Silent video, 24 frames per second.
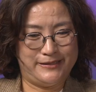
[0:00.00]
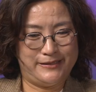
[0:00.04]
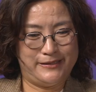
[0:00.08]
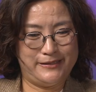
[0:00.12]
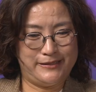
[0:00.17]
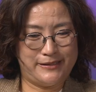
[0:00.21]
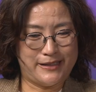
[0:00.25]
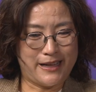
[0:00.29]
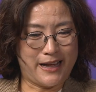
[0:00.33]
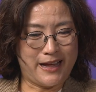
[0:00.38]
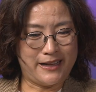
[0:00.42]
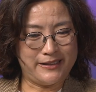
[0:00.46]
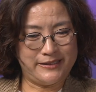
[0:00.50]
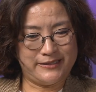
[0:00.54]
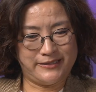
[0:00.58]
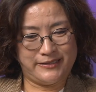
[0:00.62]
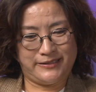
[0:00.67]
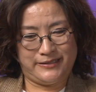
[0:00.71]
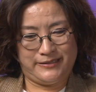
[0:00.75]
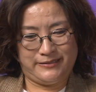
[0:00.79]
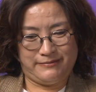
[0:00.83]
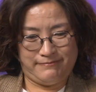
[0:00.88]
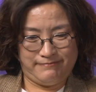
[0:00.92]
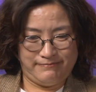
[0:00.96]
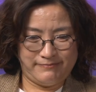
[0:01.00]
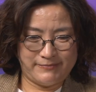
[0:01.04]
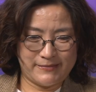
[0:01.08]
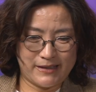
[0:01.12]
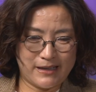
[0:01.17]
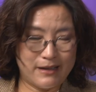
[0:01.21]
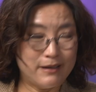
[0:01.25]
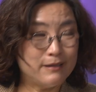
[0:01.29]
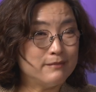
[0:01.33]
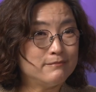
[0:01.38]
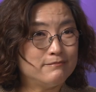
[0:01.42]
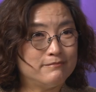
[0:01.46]
that's
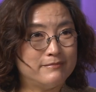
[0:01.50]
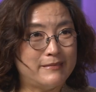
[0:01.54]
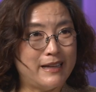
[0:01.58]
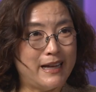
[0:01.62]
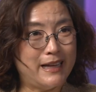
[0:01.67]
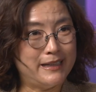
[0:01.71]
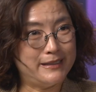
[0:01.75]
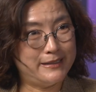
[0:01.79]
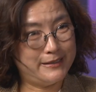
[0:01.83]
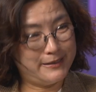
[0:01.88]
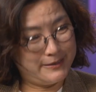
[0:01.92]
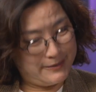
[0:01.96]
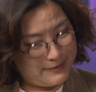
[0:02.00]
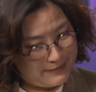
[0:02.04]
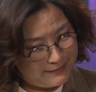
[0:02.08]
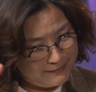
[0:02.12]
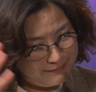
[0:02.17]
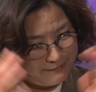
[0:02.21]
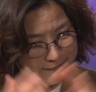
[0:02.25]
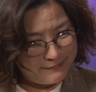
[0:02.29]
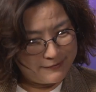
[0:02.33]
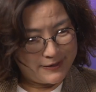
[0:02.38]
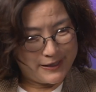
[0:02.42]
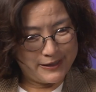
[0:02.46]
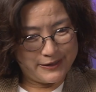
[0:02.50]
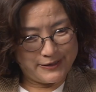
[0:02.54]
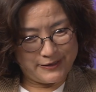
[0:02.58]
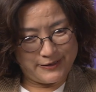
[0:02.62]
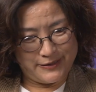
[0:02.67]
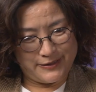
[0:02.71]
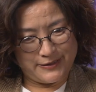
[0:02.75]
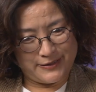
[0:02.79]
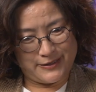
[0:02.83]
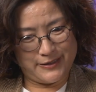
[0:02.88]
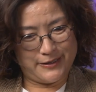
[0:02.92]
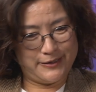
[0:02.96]
what
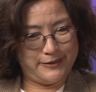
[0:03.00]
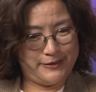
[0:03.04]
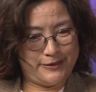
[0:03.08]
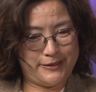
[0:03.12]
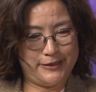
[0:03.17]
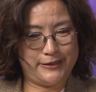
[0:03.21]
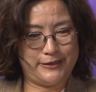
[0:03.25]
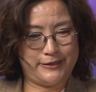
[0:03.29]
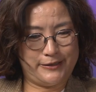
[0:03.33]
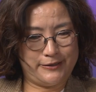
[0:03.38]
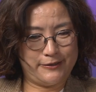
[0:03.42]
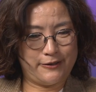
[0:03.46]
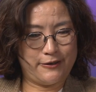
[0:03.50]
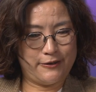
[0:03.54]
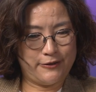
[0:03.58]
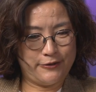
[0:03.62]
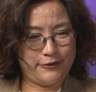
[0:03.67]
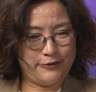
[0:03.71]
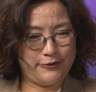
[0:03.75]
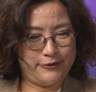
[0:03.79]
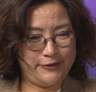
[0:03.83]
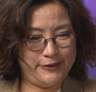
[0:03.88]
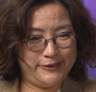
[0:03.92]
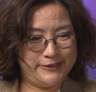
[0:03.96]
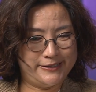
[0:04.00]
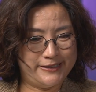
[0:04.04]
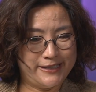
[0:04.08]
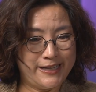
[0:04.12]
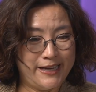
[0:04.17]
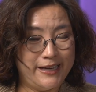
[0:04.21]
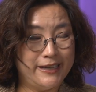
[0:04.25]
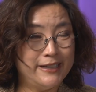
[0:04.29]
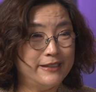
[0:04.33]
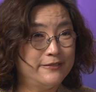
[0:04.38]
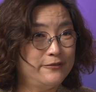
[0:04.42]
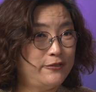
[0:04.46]
this author is
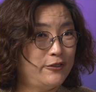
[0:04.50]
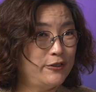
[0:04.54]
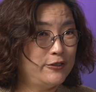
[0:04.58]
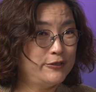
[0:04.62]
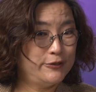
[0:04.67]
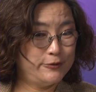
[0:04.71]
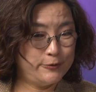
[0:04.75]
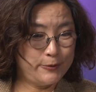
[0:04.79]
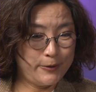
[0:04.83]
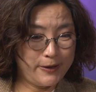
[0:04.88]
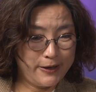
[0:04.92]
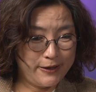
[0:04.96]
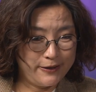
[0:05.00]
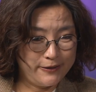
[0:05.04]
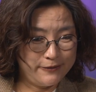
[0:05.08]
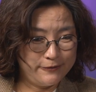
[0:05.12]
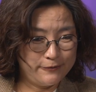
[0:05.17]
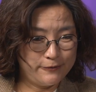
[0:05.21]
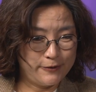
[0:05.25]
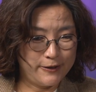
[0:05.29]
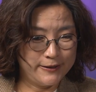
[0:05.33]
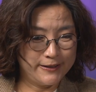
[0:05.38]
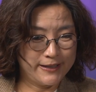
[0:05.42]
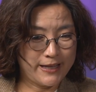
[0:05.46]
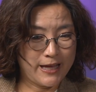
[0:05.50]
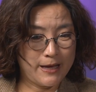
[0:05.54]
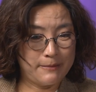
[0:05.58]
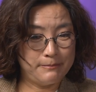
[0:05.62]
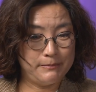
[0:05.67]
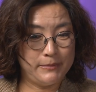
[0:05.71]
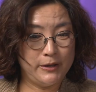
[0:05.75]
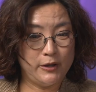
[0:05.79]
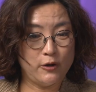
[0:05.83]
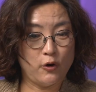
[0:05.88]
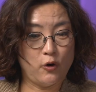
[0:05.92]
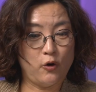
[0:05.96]
saying in verse 12. One can
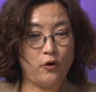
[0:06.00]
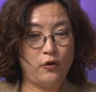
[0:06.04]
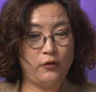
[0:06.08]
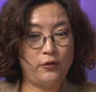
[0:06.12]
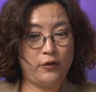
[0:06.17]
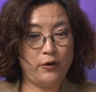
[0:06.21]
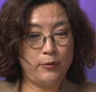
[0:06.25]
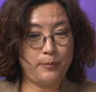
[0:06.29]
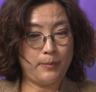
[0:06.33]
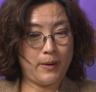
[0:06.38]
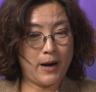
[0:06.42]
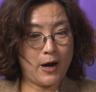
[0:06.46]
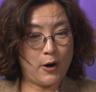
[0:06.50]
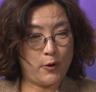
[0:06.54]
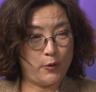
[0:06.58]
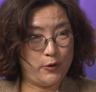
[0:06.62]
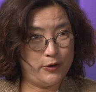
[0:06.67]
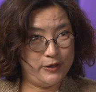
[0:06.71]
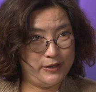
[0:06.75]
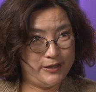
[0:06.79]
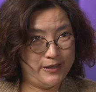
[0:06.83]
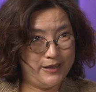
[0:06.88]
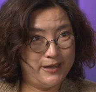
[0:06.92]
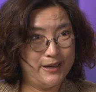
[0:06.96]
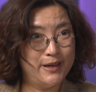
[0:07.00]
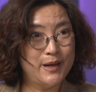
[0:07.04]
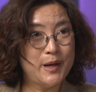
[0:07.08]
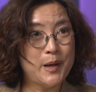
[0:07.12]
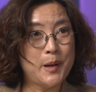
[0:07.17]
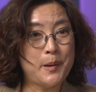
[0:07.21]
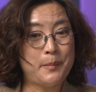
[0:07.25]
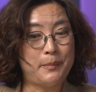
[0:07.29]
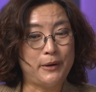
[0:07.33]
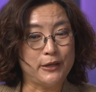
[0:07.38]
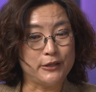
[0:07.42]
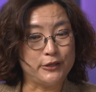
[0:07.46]
be overpowered,
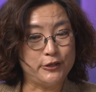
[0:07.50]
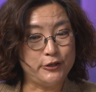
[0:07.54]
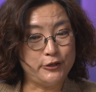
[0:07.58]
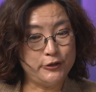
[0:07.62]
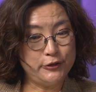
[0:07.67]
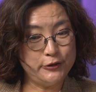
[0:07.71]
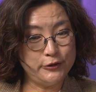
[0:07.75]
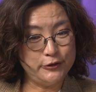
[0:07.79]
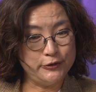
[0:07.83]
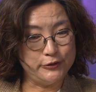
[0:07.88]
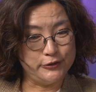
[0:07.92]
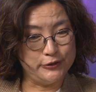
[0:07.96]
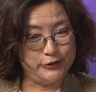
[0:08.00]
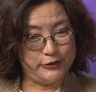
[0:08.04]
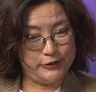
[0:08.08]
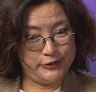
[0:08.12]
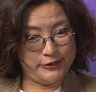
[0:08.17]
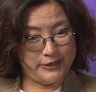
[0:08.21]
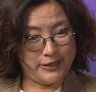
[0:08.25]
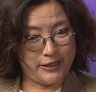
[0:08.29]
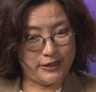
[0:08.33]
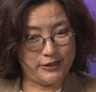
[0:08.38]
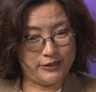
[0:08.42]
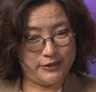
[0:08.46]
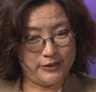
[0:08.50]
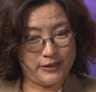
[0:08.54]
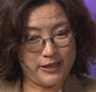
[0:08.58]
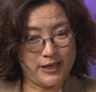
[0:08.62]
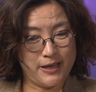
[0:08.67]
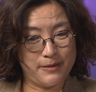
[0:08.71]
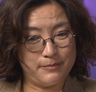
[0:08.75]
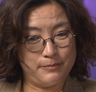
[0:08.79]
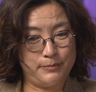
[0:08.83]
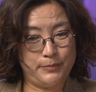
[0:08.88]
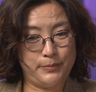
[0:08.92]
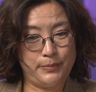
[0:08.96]
but two together
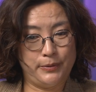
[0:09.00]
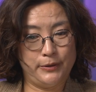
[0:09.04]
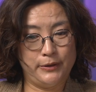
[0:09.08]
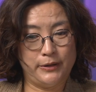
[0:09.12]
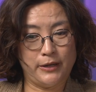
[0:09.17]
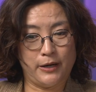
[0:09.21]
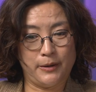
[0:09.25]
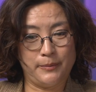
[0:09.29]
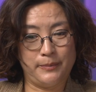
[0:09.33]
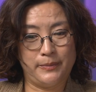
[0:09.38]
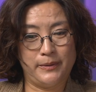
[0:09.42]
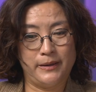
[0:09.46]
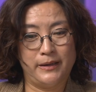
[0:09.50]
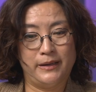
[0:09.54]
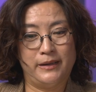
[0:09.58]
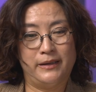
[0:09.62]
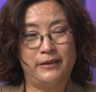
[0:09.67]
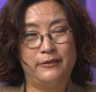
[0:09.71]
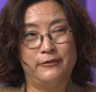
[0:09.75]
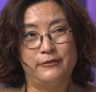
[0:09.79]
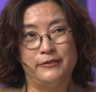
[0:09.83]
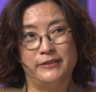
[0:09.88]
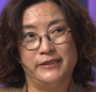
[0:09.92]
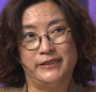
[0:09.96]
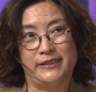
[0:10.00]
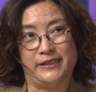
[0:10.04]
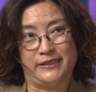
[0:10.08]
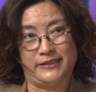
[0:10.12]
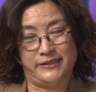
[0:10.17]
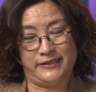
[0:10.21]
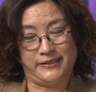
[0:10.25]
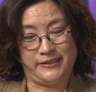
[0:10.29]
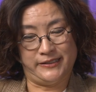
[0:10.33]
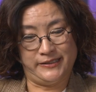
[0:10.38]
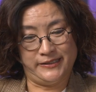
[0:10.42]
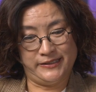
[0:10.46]
can put up
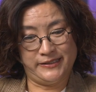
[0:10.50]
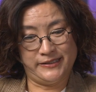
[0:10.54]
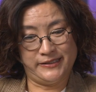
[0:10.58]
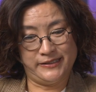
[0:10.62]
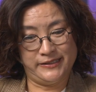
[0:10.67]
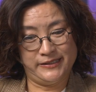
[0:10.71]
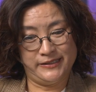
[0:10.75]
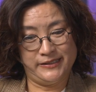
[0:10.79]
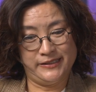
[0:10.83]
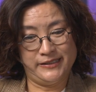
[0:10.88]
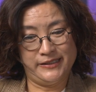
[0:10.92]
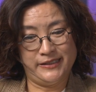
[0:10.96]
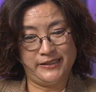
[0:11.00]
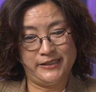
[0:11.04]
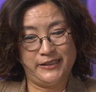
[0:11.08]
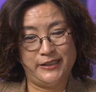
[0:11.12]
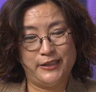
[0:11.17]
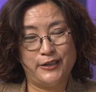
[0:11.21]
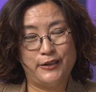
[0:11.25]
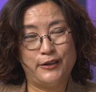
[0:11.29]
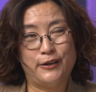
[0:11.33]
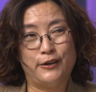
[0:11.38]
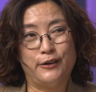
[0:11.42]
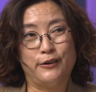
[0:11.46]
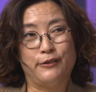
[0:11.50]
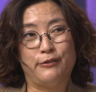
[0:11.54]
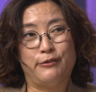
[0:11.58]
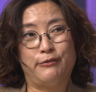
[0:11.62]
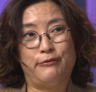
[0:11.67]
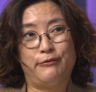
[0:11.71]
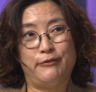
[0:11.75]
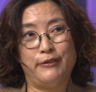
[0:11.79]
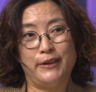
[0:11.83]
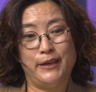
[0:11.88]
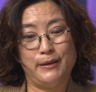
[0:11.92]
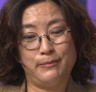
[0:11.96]
resistance. A
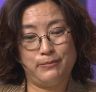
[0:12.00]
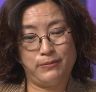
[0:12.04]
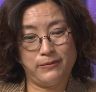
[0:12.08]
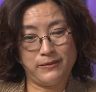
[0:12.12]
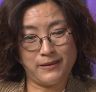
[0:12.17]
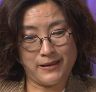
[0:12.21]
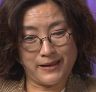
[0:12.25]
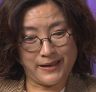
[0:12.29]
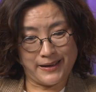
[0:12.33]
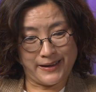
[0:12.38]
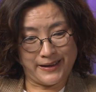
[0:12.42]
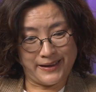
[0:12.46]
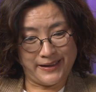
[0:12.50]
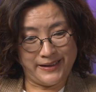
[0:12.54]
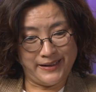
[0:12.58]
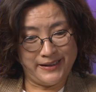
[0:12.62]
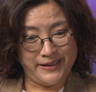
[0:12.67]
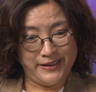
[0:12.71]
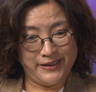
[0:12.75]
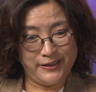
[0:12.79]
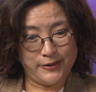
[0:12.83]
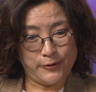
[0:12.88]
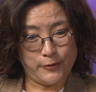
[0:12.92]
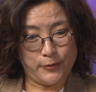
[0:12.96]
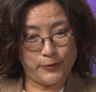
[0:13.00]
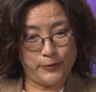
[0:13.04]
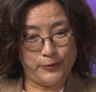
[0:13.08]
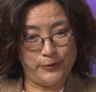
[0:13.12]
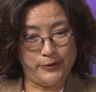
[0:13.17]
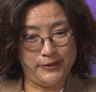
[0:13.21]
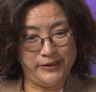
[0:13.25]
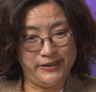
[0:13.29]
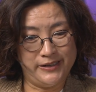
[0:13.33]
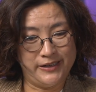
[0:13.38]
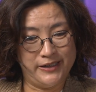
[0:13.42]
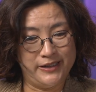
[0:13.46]
3-ply
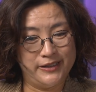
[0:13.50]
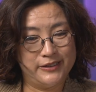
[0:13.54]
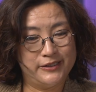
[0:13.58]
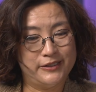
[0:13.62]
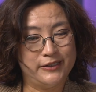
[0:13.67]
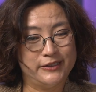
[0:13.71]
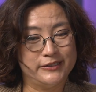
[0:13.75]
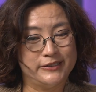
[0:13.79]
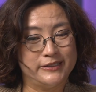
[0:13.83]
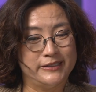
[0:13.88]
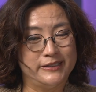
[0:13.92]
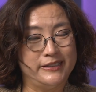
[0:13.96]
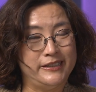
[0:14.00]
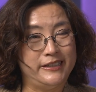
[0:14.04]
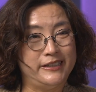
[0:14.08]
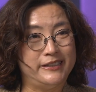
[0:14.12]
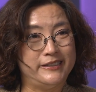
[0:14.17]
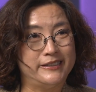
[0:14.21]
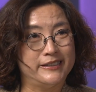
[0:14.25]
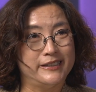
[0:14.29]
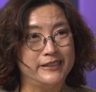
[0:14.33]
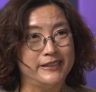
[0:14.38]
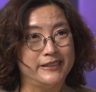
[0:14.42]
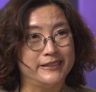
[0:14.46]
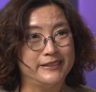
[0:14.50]
cord doesn't easily